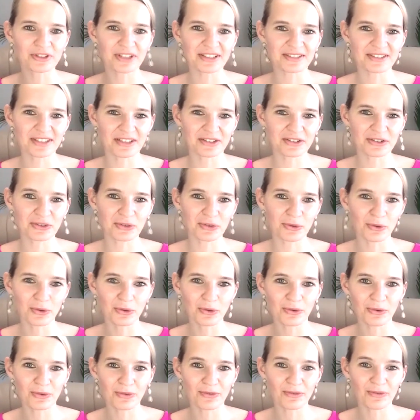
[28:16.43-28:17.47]
that's like
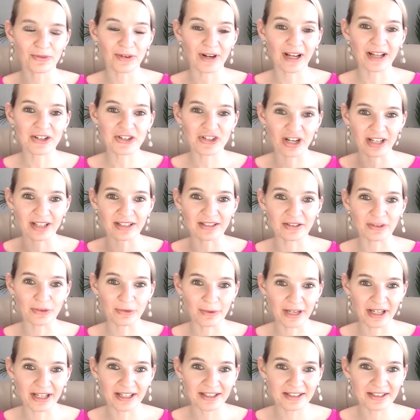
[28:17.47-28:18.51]
so fragile in a
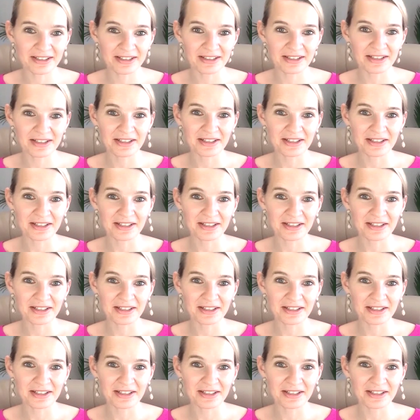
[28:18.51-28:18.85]
way,